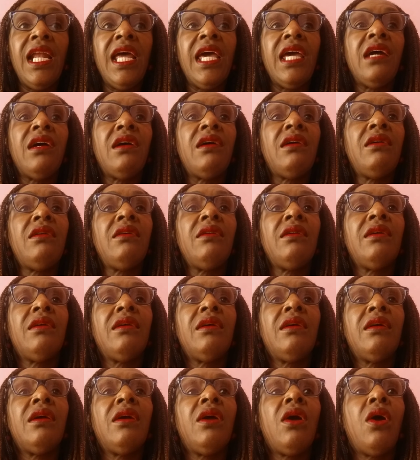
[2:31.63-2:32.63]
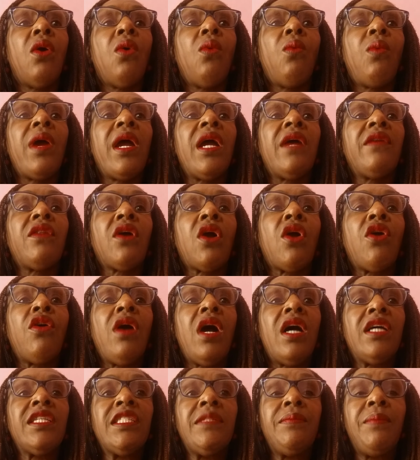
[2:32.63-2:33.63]
layer where the
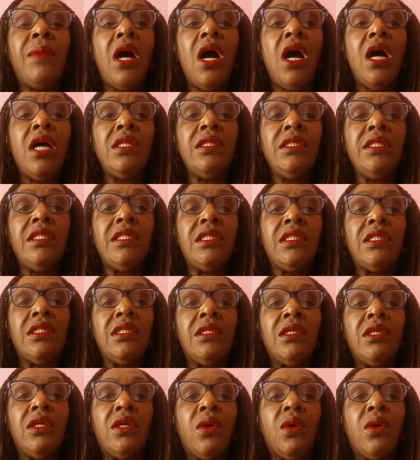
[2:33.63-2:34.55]
cross bonds,